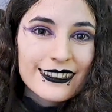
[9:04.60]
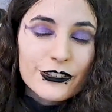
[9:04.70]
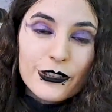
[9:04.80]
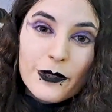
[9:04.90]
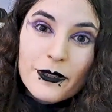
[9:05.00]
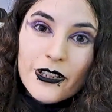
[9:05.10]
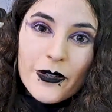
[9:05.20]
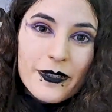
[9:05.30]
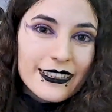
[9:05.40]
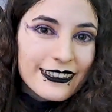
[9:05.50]
Drop a
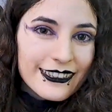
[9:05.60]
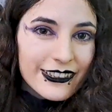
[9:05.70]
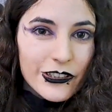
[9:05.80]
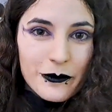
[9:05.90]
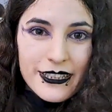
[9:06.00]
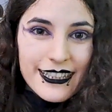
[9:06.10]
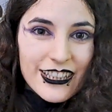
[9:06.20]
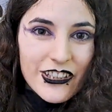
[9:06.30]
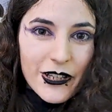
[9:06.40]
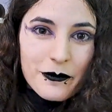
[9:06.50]
comment in the comment
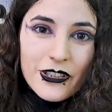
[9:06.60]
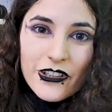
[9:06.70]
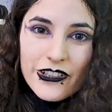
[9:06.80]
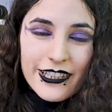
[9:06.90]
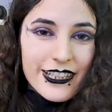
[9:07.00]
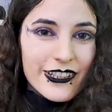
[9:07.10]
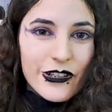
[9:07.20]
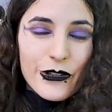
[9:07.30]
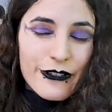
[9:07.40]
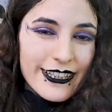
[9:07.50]
section because it's
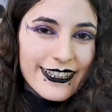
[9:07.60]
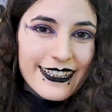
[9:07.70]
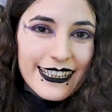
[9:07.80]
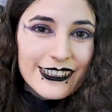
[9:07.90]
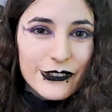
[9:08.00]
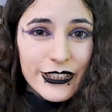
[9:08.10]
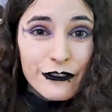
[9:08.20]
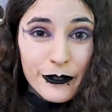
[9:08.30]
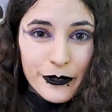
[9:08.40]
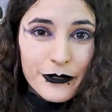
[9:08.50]
always nice to hear
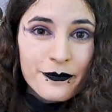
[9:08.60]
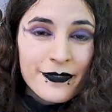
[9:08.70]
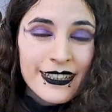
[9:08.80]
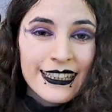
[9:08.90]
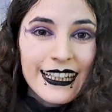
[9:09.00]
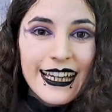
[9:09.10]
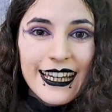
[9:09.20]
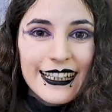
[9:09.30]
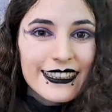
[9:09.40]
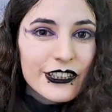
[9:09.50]
from you.
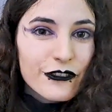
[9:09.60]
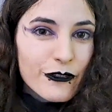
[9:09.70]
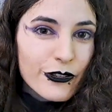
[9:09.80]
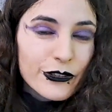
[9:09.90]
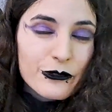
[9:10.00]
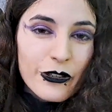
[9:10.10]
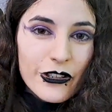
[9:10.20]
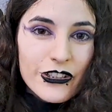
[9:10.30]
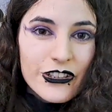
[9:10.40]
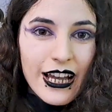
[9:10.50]
And if you want to
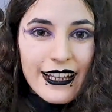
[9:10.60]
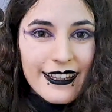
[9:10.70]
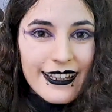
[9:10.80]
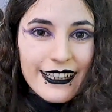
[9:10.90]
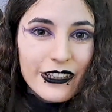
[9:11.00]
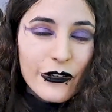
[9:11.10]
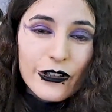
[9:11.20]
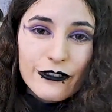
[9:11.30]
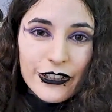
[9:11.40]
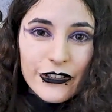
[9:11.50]
watch another
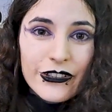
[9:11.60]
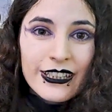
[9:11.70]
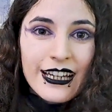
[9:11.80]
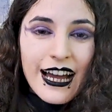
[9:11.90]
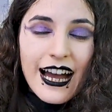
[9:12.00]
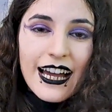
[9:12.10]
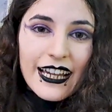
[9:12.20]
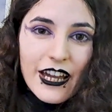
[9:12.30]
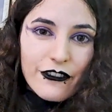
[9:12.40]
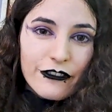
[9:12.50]
haul video, I
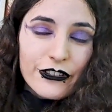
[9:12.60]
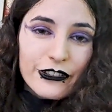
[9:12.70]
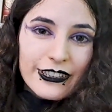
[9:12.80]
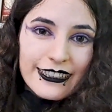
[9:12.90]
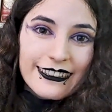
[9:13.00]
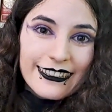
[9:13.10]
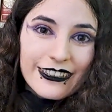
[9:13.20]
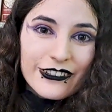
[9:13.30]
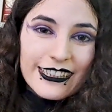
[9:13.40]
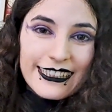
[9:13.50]
have a few linked here
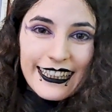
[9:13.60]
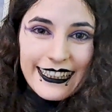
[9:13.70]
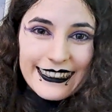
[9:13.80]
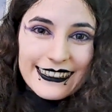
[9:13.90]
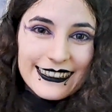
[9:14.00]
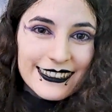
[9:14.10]
on the screen.